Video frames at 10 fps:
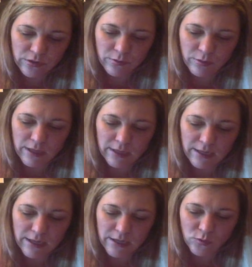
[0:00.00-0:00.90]
The black
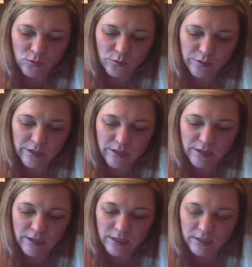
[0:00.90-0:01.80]
line will be
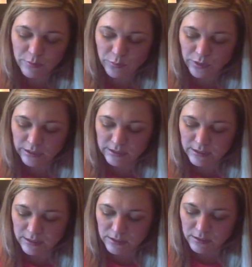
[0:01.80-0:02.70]
the
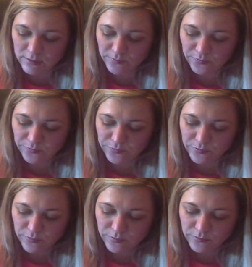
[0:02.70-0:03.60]
practical
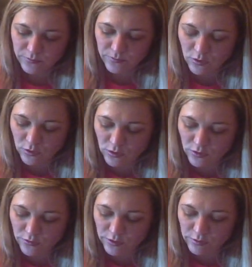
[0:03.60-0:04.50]
or low
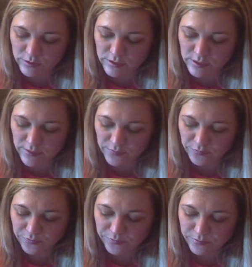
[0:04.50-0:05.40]
frequency
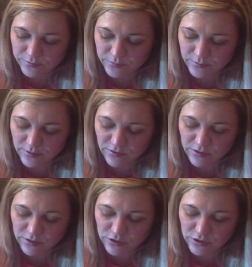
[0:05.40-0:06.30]

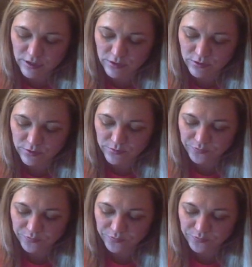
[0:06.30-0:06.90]
differentiator.